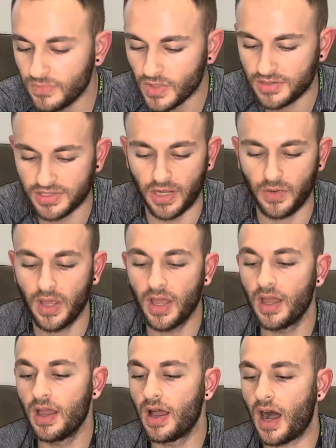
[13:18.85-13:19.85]
So
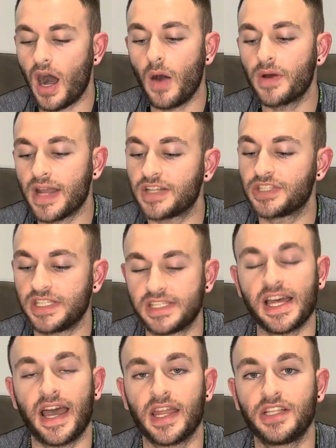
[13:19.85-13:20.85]
I would actually
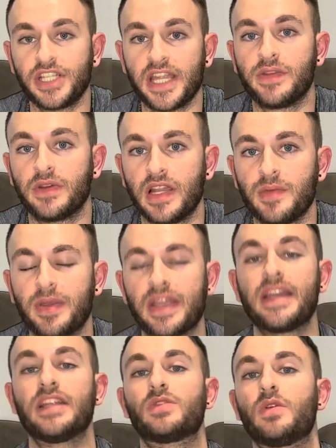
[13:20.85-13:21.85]
say, genuinely,
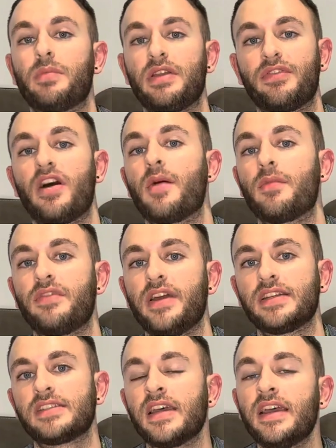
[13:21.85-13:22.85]
beginners would be fine with
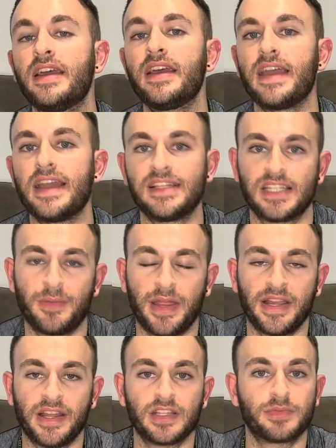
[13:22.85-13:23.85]
this.
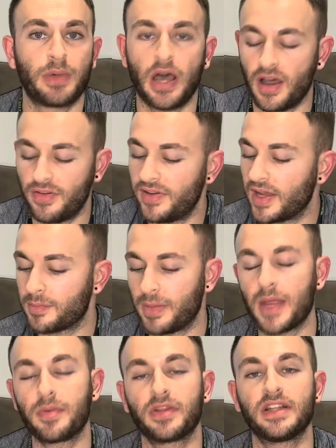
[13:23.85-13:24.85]
Intermediates, perfect.
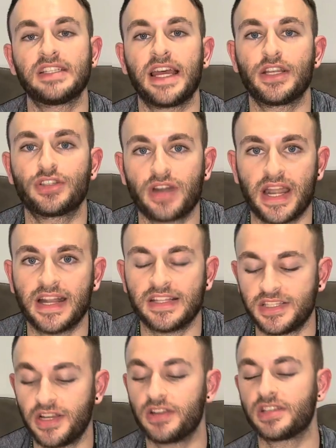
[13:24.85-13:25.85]
People that take training
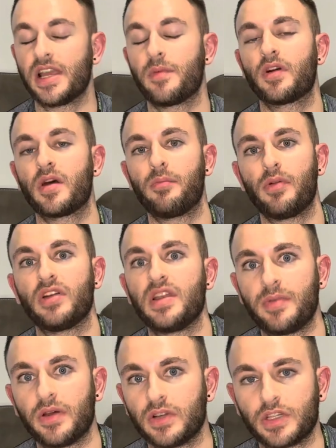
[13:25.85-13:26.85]
seriously and want a
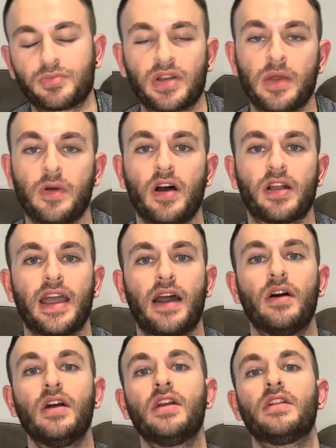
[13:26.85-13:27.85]
bodybuilder's
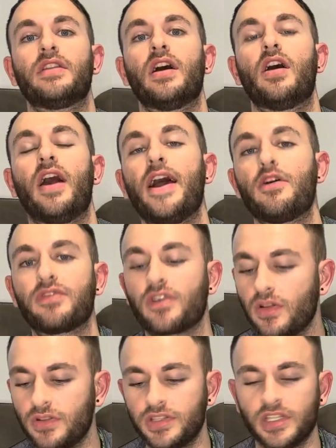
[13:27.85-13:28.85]
pre-workout, that are health
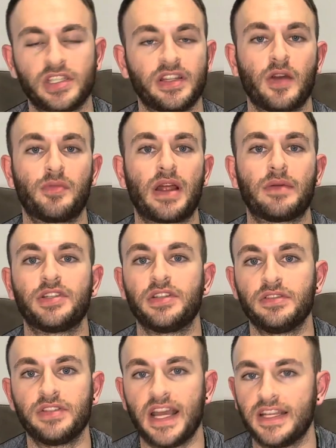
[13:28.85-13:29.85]
conscious, you know, perhaps you
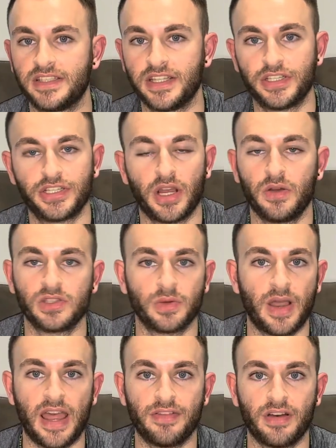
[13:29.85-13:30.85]
do tested shows or
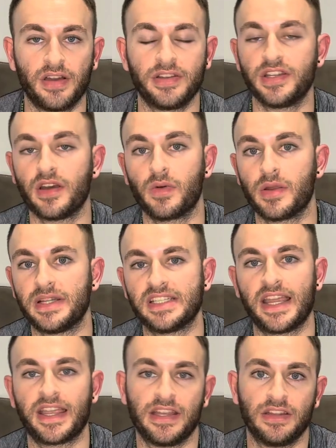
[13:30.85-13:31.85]
whatever and you don't want to be
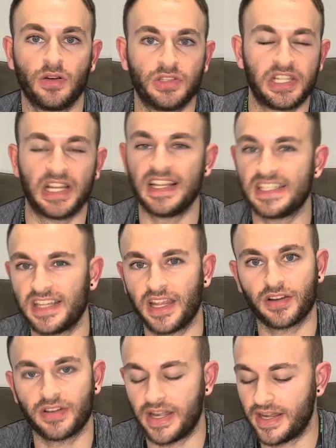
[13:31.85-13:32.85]
taking dodgy illicit
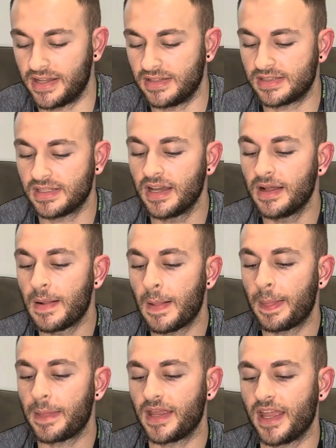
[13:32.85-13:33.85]
ingredients.
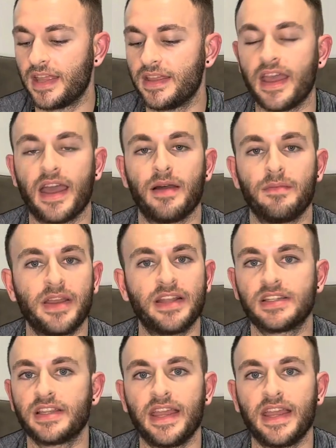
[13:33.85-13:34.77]
Yeah, there's